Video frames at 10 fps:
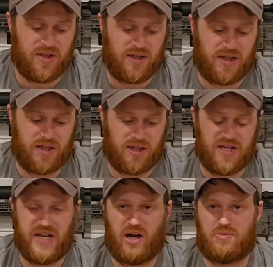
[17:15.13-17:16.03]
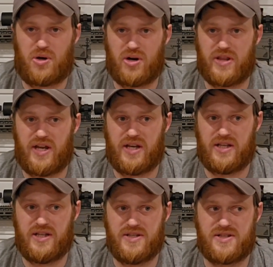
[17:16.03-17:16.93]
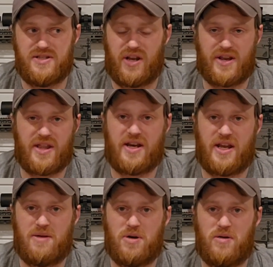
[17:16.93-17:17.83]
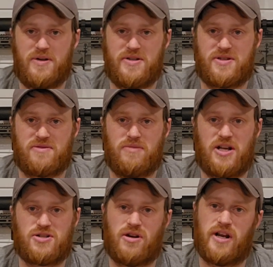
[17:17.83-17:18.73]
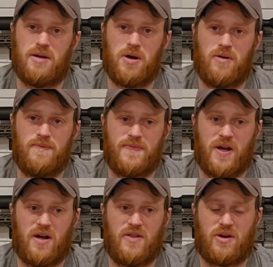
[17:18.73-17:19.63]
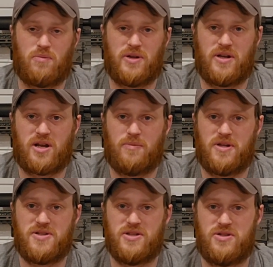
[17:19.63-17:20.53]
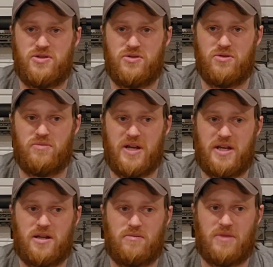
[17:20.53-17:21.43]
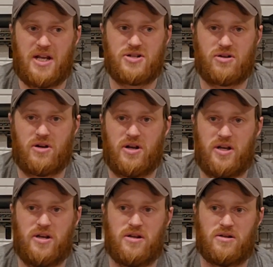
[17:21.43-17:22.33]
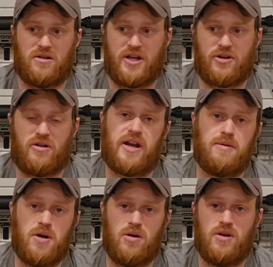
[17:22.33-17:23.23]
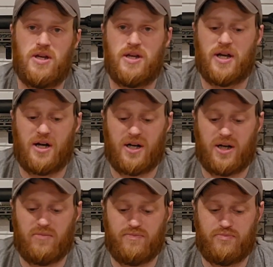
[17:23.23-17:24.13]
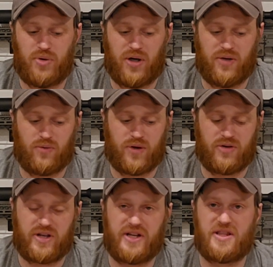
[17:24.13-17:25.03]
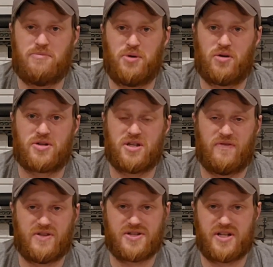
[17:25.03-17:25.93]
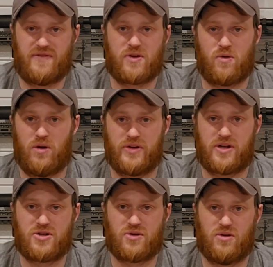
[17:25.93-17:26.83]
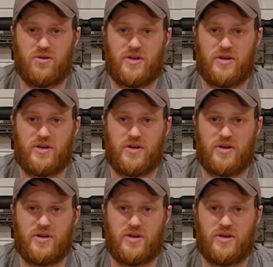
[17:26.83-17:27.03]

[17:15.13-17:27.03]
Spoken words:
Now, part of that is none of that ammo is match grade ammo. There are plenty of companies that do make match grade lighter ammo, but when you're getting that bulk stuff, it doesn't have the quality control.